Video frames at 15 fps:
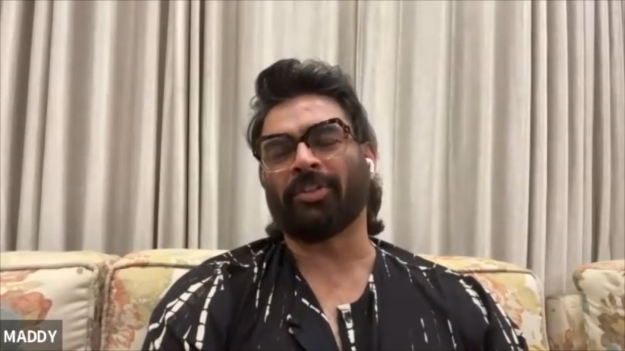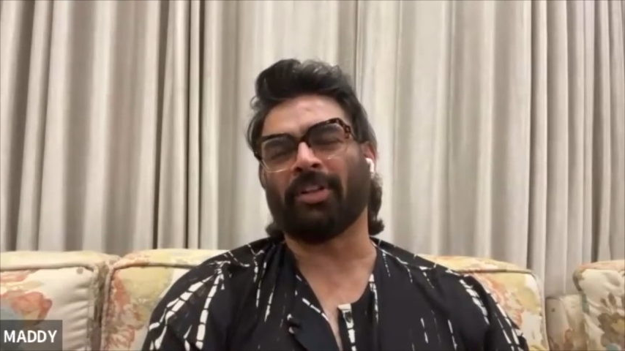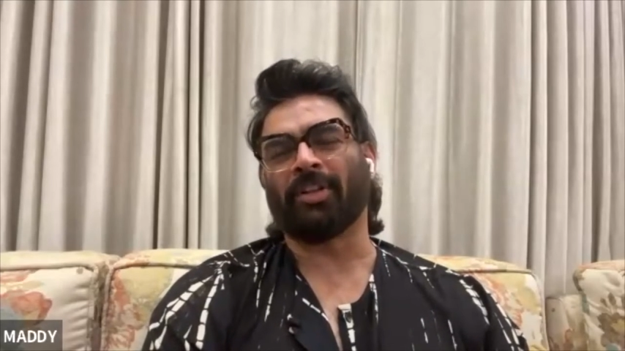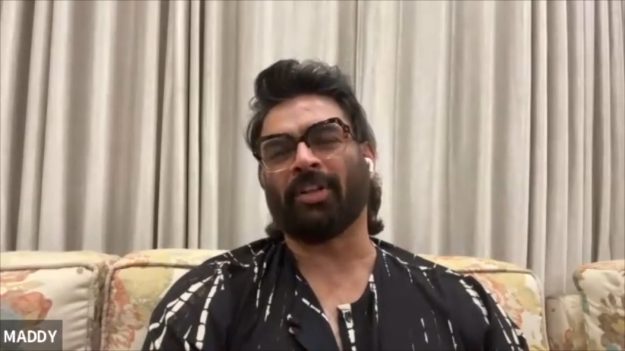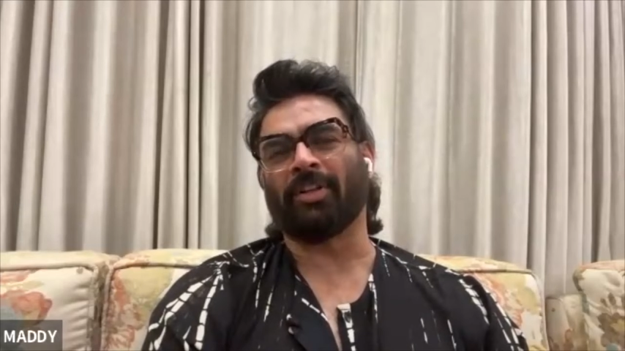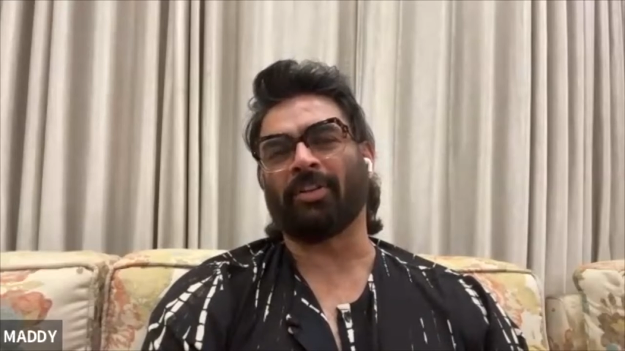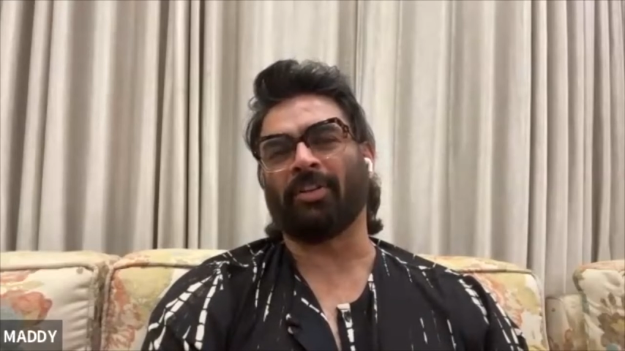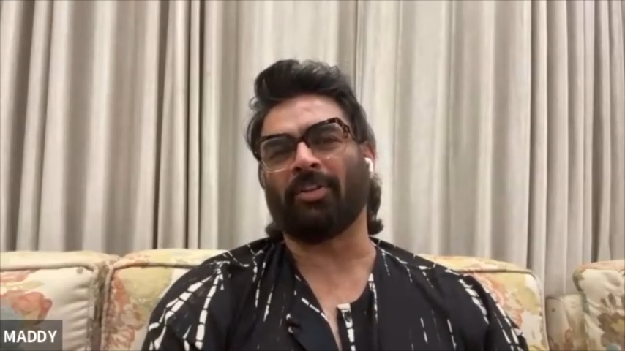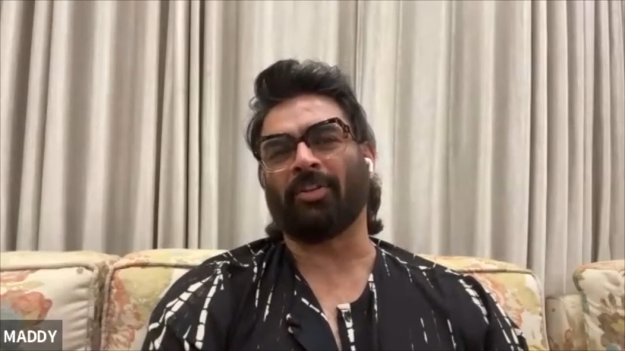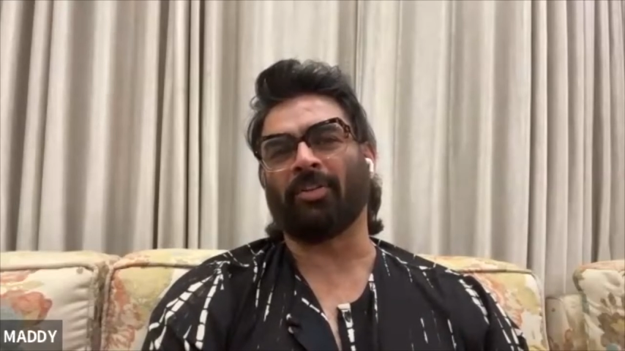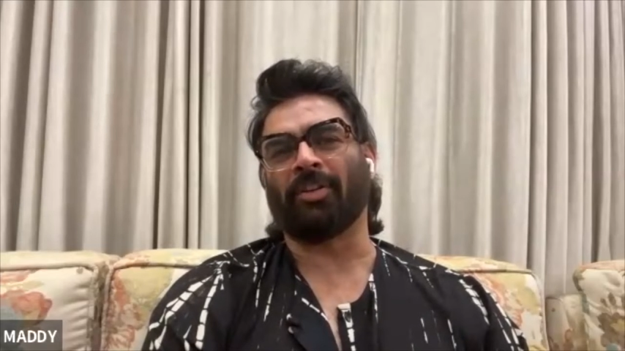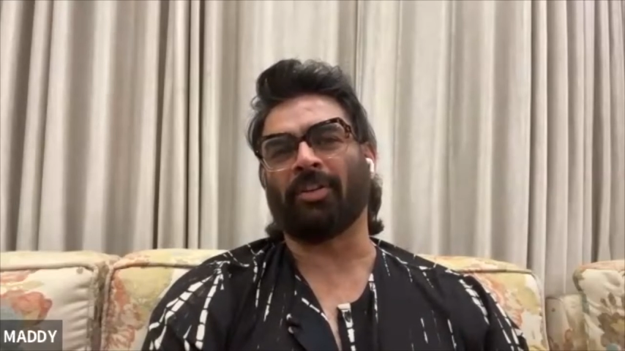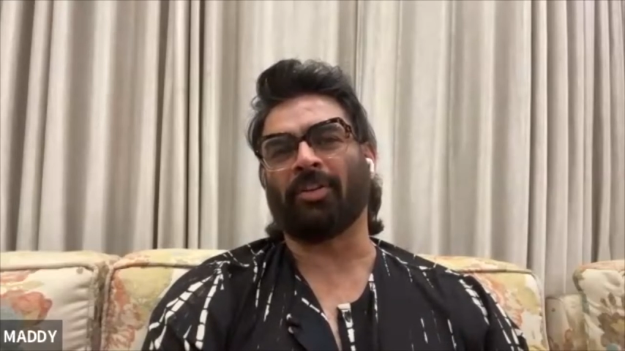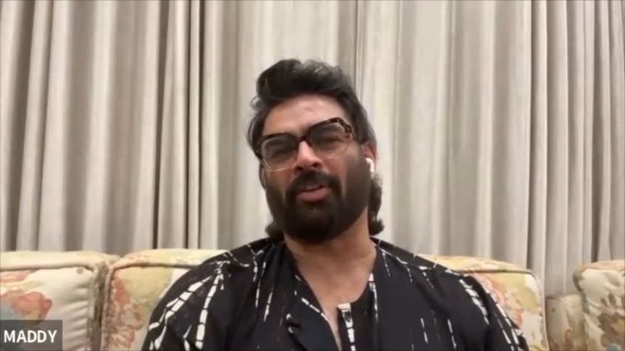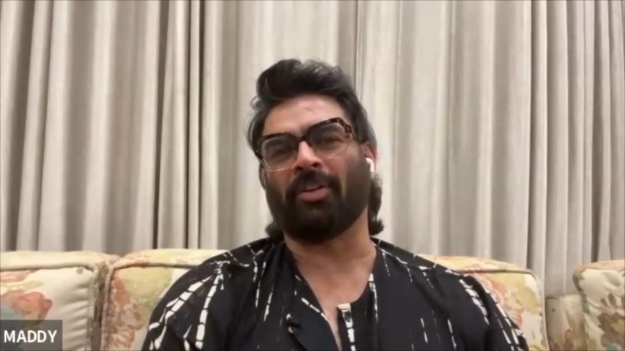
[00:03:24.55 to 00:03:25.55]
uh, your,
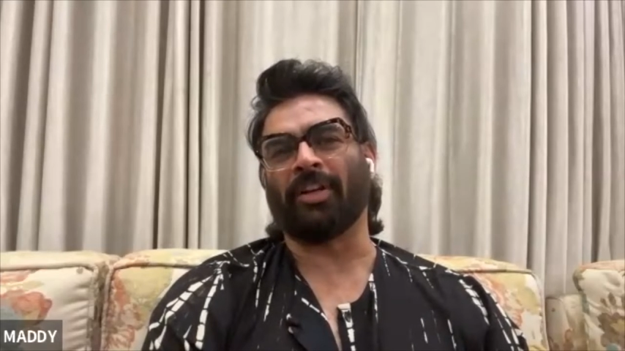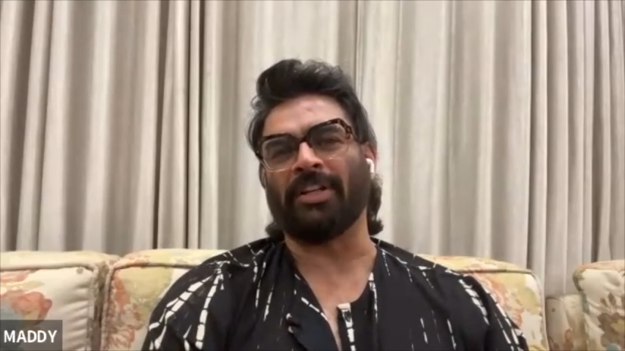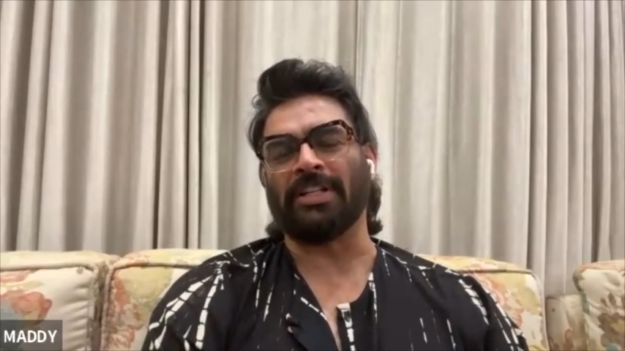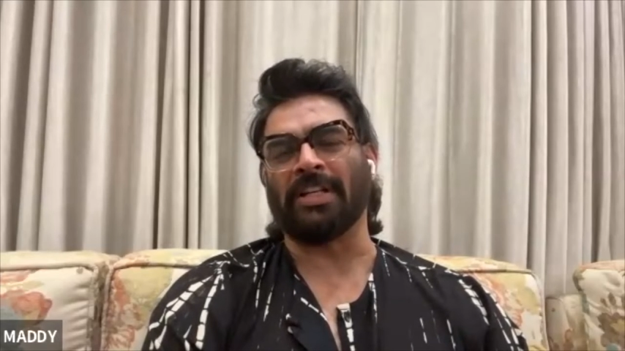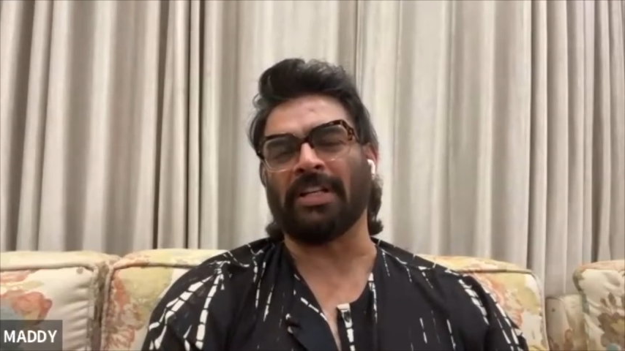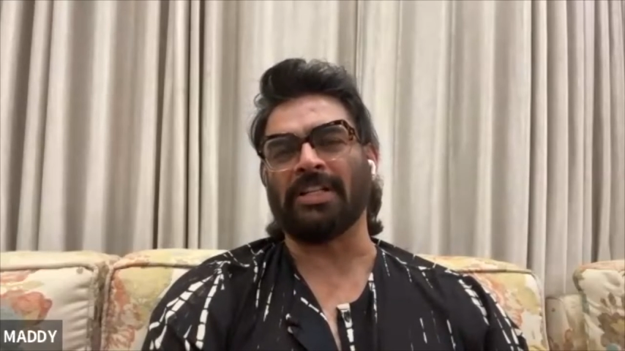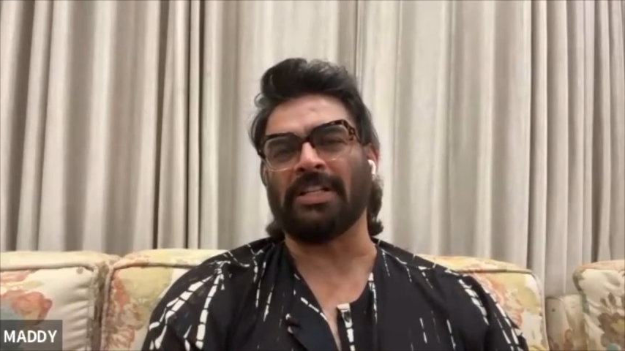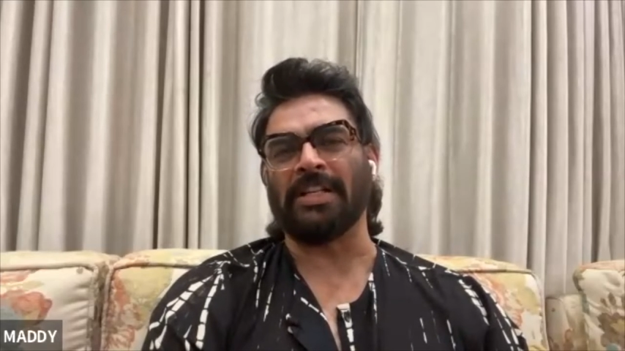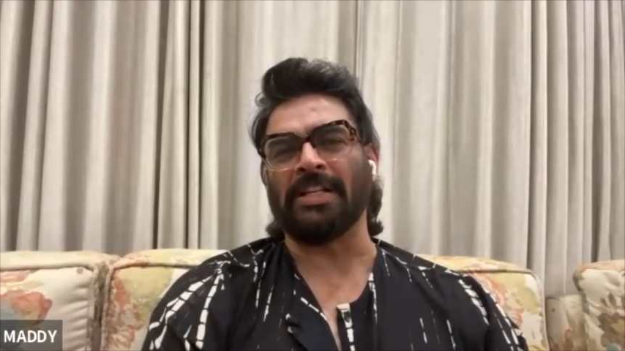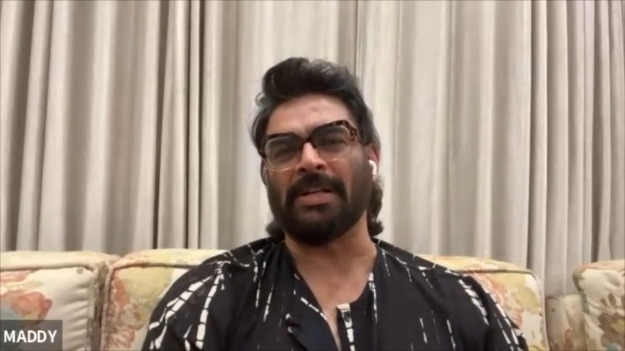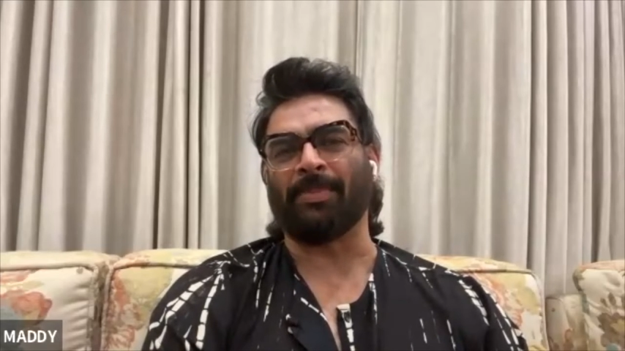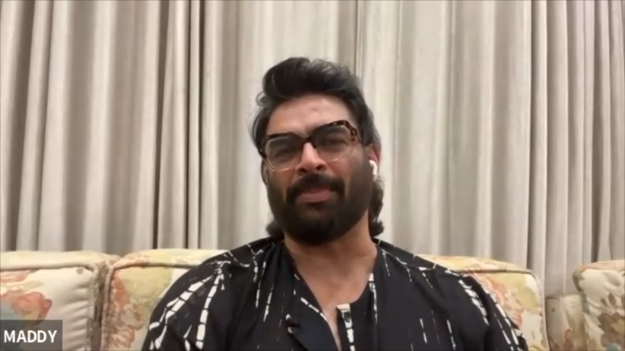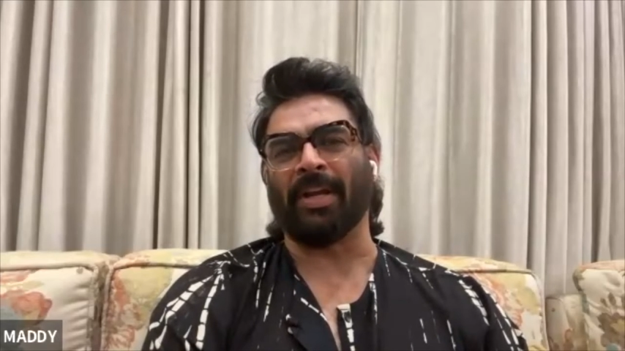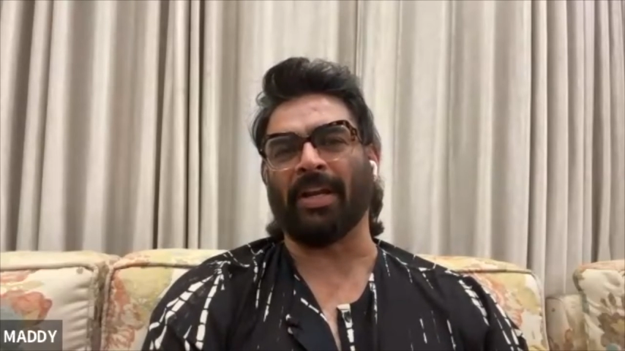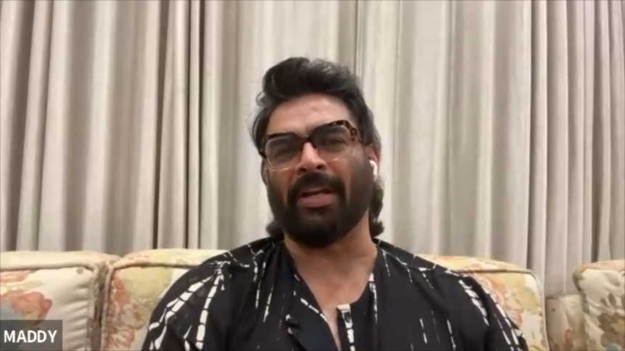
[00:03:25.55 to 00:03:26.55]
you know, and dig
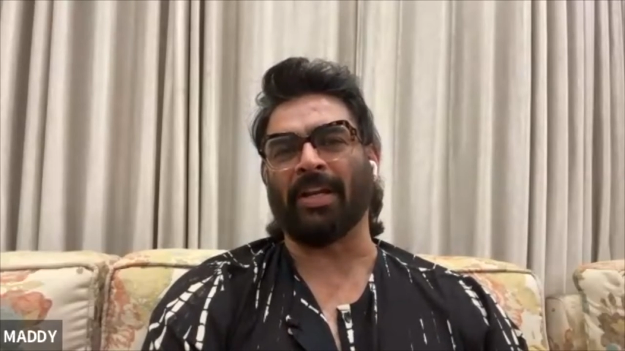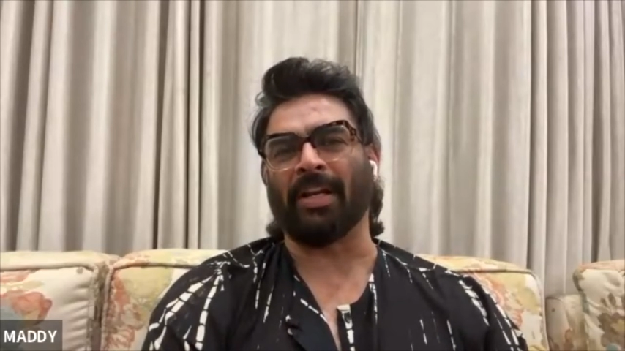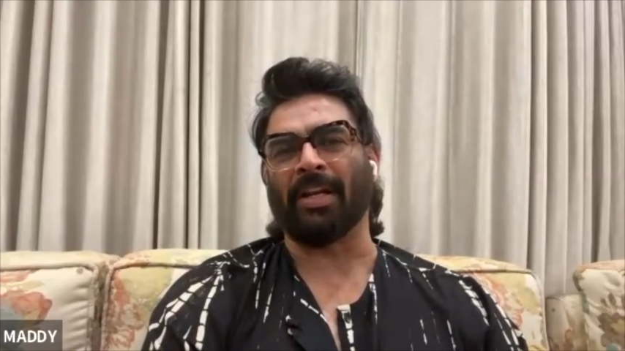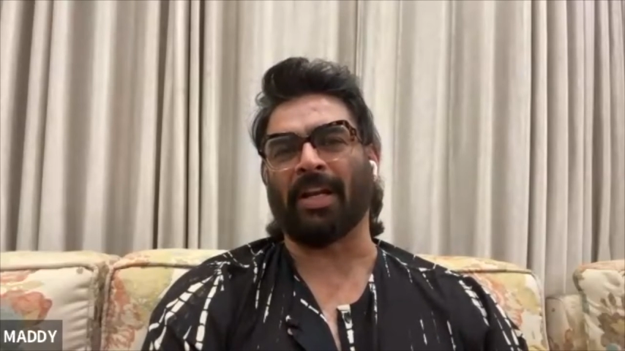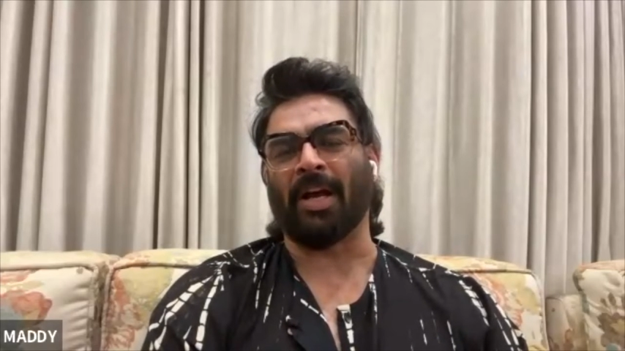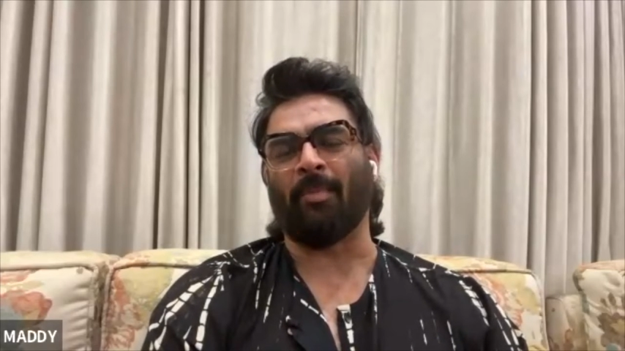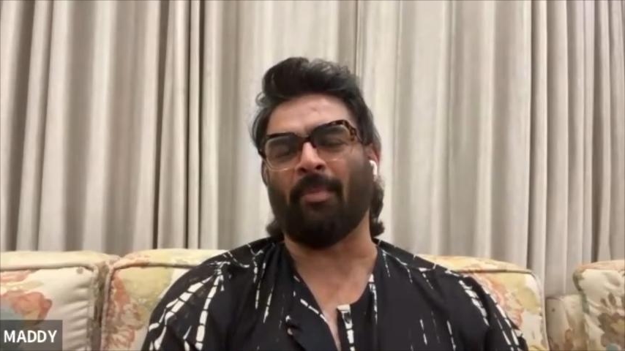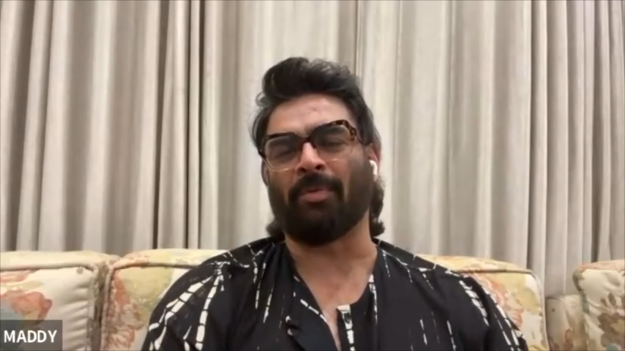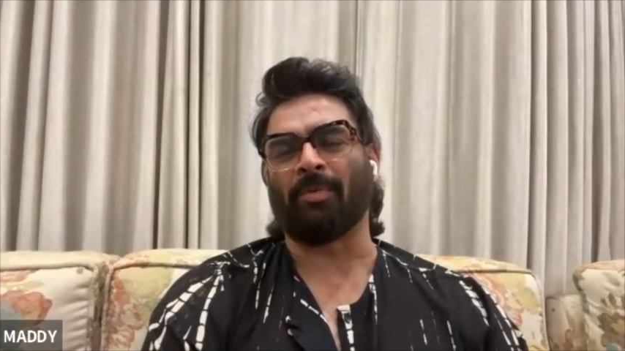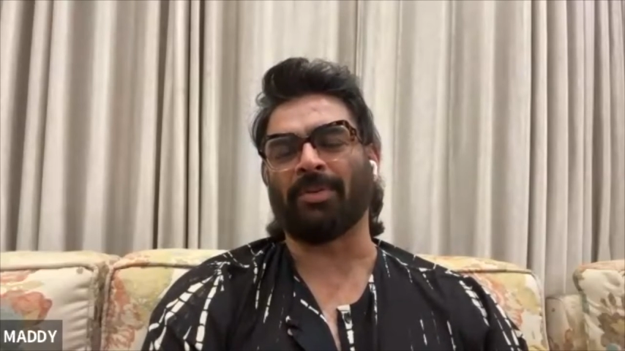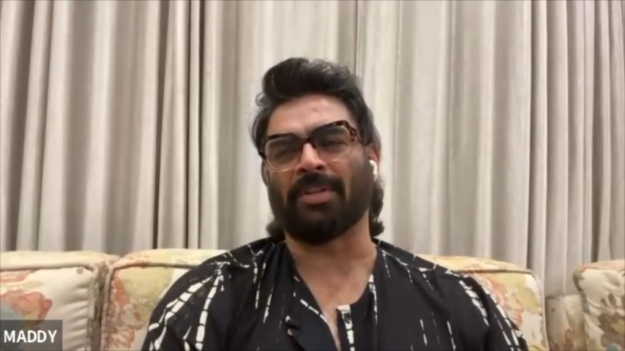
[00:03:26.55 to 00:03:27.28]
deep in and come out with